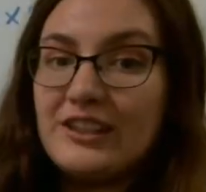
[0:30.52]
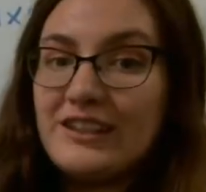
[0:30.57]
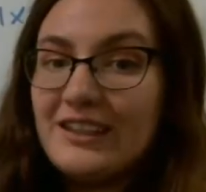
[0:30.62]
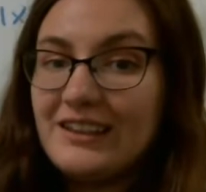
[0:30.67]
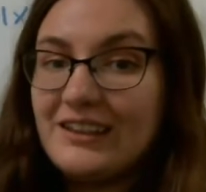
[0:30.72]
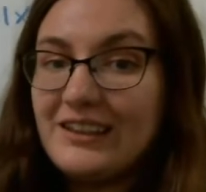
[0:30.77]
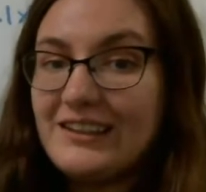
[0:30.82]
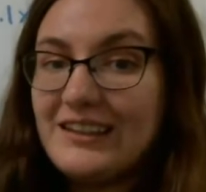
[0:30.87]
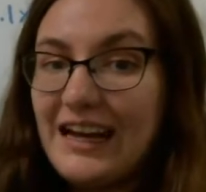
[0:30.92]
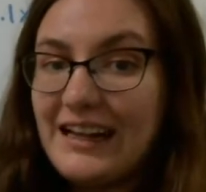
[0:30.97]
is in
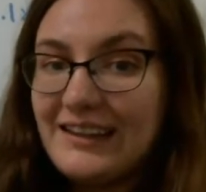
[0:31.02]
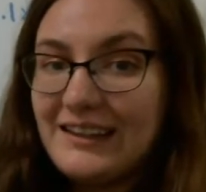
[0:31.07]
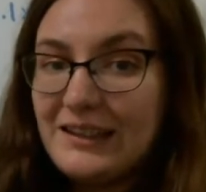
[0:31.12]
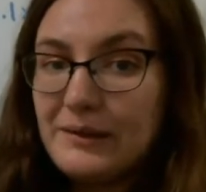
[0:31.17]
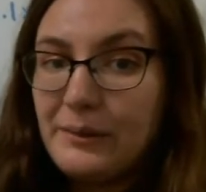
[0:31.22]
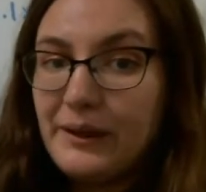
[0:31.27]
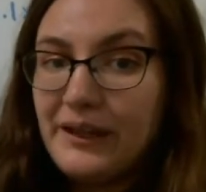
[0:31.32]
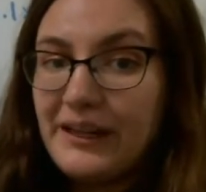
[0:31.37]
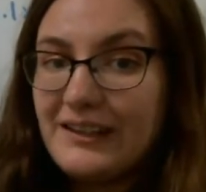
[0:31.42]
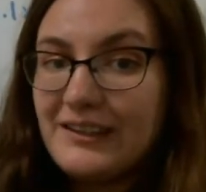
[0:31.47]
the tenths
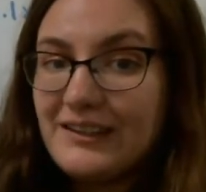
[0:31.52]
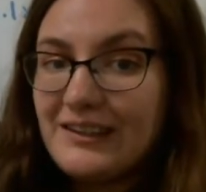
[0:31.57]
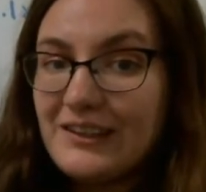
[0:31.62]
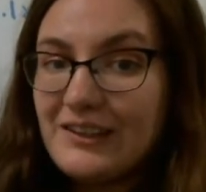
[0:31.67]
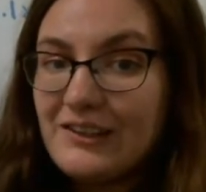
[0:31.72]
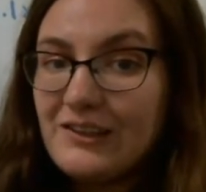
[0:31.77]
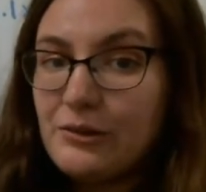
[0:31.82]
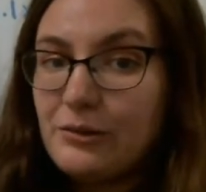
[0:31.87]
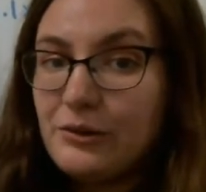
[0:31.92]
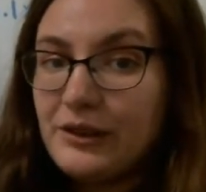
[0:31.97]
place,
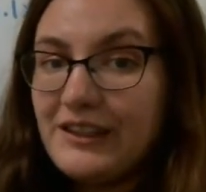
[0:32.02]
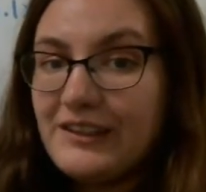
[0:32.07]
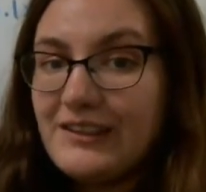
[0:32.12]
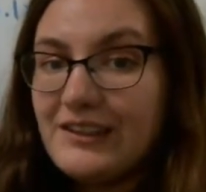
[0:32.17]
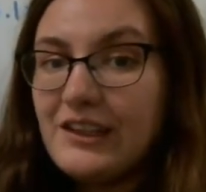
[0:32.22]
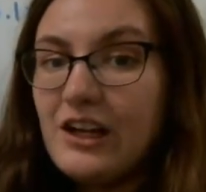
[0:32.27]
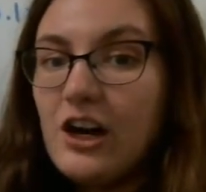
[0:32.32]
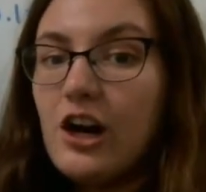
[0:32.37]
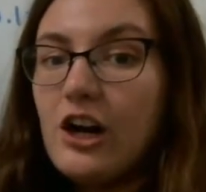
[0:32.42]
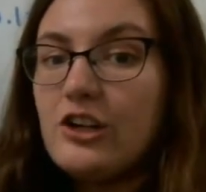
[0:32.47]
this three is
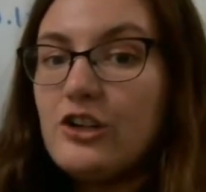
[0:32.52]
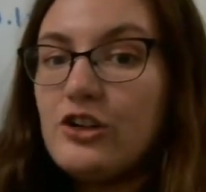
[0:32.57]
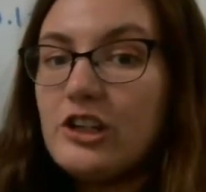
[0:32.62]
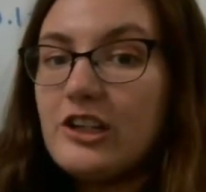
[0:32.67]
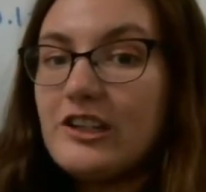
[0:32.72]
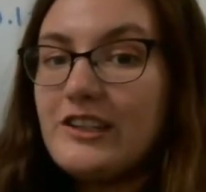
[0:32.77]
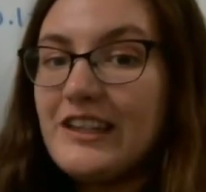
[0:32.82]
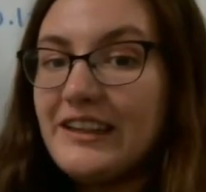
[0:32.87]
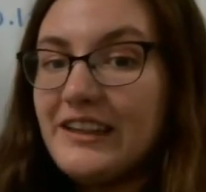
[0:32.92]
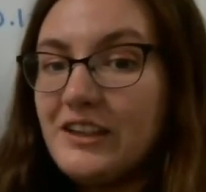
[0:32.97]
in the
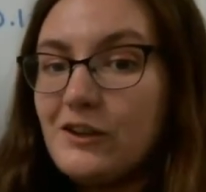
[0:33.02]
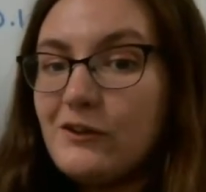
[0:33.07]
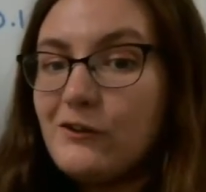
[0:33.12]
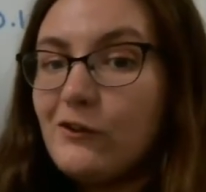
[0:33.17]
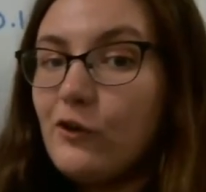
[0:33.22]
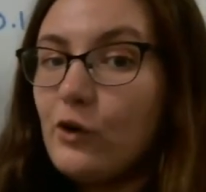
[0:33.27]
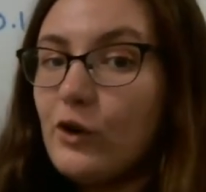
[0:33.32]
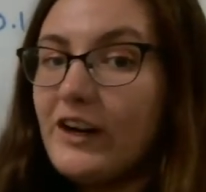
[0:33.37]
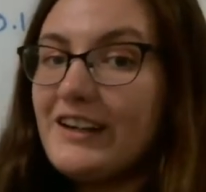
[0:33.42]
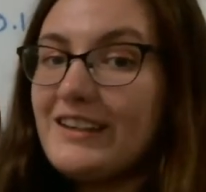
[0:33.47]
hundredths, and this
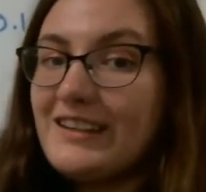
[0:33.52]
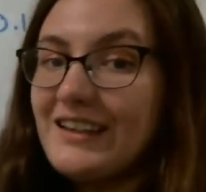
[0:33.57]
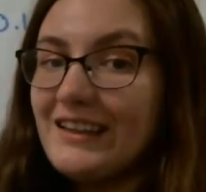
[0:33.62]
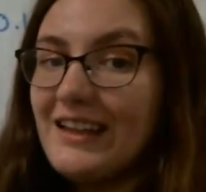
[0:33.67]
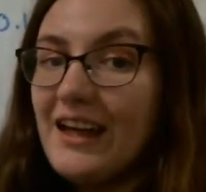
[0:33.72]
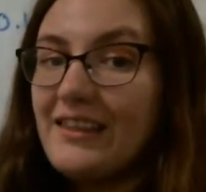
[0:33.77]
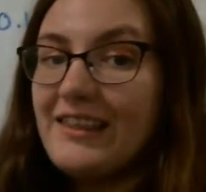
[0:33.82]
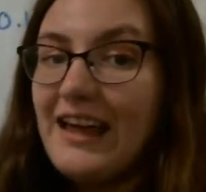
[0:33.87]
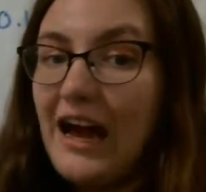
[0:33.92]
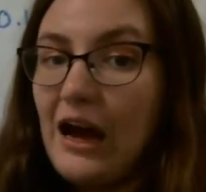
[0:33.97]
four is in
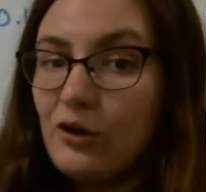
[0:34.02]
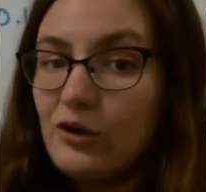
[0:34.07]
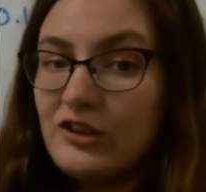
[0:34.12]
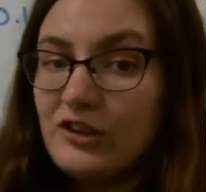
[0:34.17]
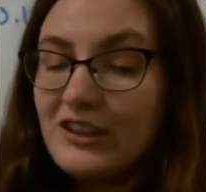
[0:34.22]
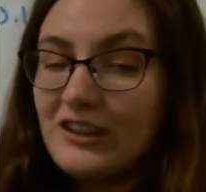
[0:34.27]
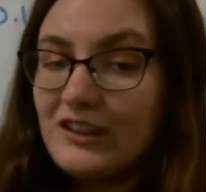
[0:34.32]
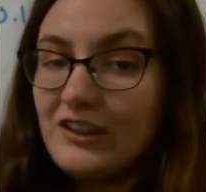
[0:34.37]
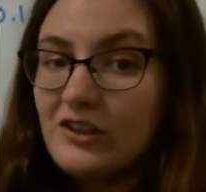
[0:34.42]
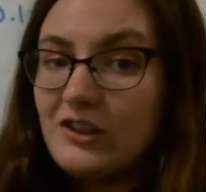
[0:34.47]
the
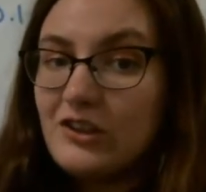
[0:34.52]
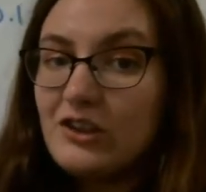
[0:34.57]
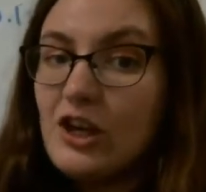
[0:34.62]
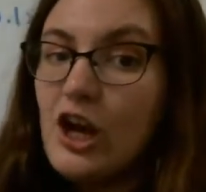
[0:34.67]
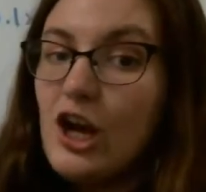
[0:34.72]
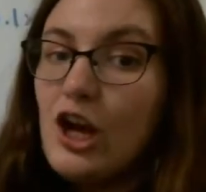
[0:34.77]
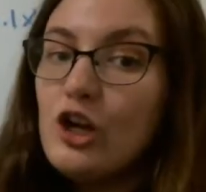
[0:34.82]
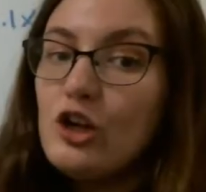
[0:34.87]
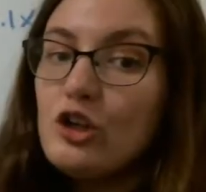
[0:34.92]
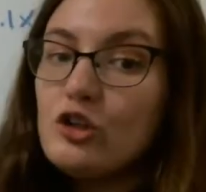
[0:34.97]
thousands.
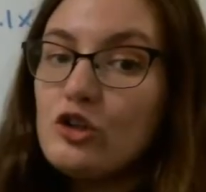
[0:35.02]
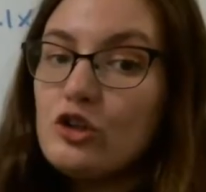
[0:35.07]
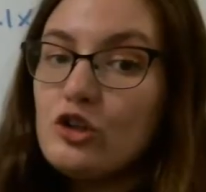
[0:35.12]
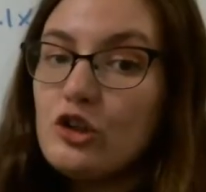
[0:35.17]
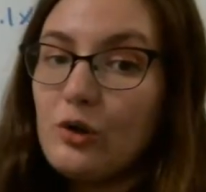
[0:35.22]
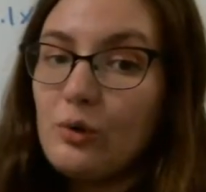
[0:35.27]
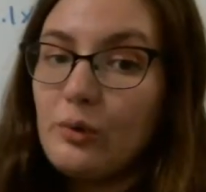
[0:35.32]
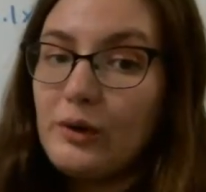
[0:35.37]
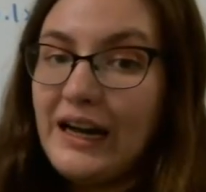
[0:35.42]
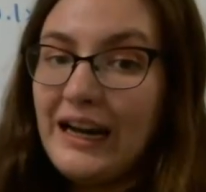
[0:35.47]

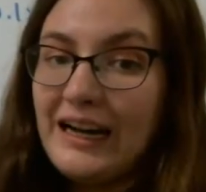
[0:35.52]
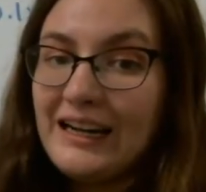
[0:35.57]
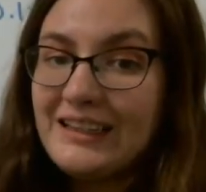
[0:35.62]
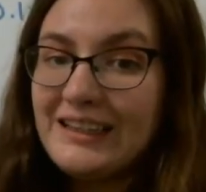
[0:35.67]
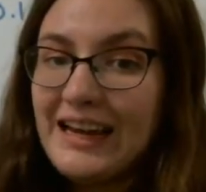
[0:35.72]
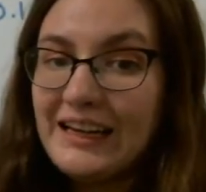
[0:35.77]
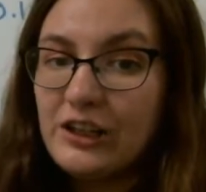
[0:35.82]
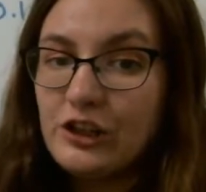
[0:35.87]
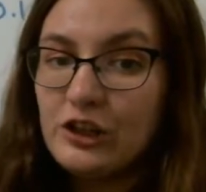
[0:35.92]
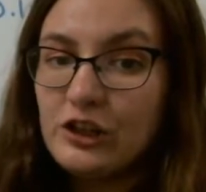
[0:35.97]
So when I
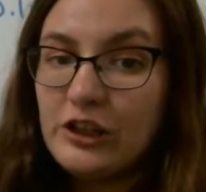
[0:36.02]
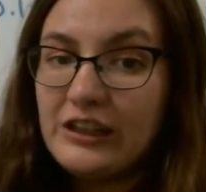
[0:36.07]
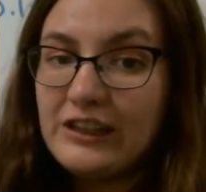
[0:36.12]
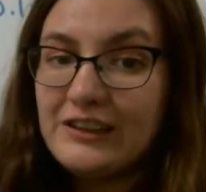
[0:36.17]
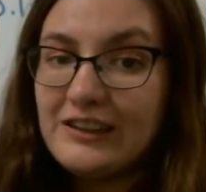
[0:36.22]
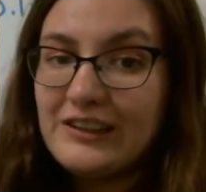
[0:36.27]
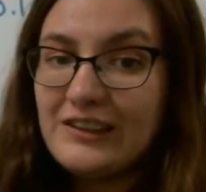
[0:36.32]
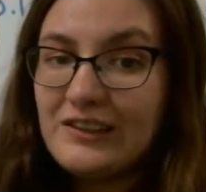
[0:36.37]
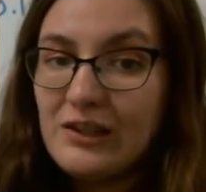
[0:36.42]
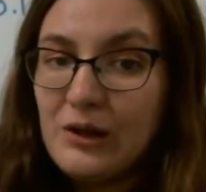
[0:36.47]
take a look at
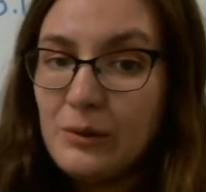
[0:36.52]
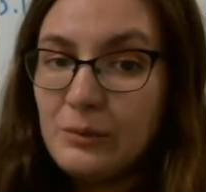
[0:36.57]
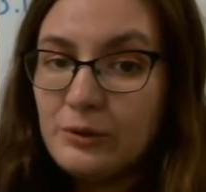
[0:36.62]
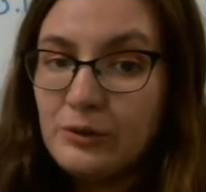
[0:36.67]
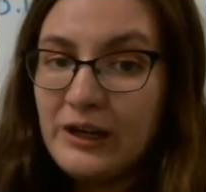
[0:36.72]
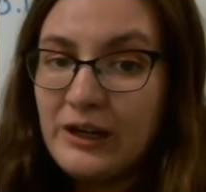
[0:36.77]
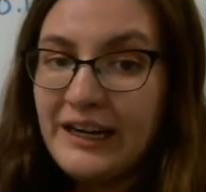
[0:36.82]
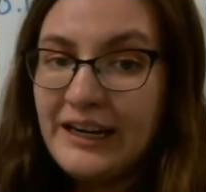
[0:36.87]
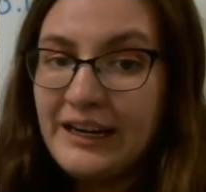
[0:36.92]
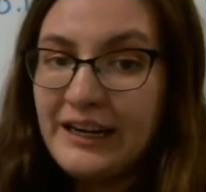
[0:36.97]
this number
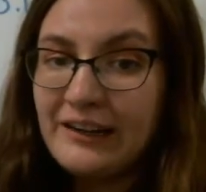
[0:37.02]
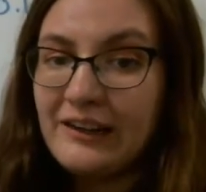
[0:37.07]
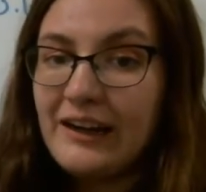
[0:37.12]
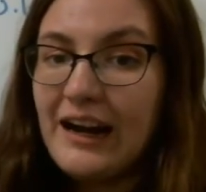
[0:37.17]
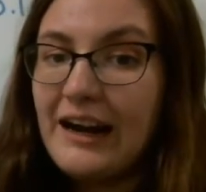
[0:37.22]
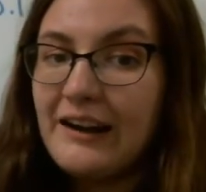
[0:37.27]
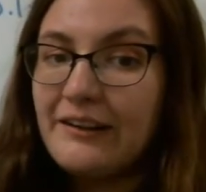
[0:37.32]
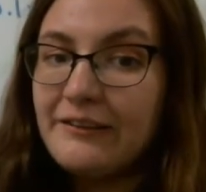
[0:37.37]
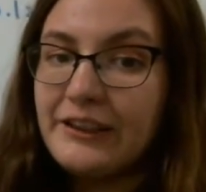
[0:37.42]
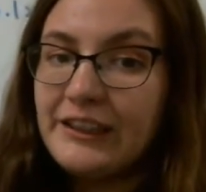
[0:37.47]
right here,
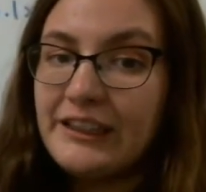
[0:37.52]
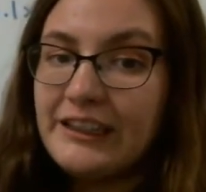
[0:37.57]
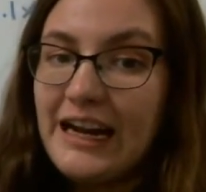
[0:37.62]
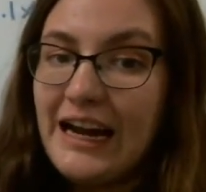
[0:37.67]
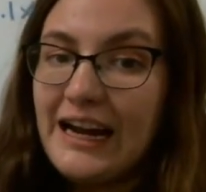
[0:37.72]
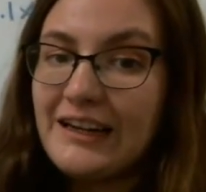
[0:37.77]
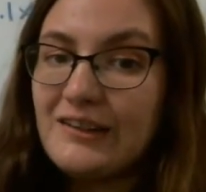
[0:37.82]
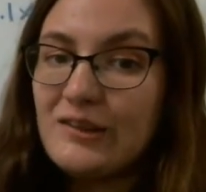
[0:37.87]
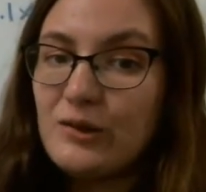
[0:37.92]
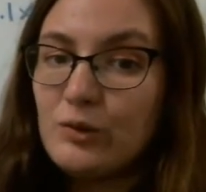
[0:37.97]
I read it
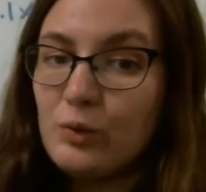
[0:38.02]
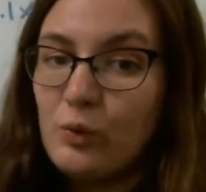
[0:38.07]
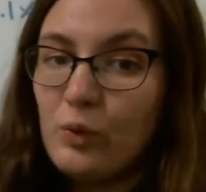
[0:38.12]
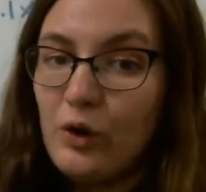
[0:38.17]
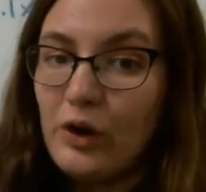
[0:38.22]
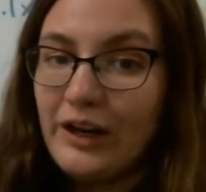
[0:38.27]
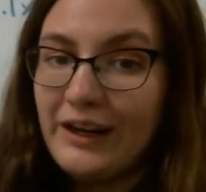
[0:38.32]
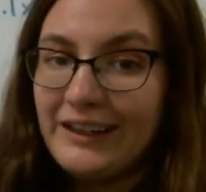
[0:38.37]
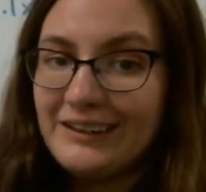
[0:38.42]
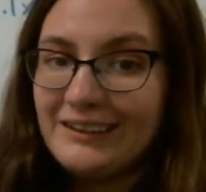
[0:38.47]
as
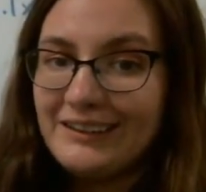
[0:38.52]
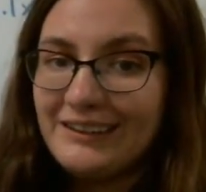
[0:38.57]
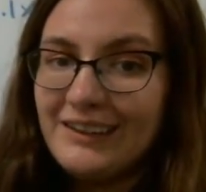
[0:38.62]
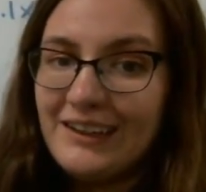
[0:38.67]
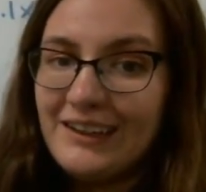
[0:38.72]
one,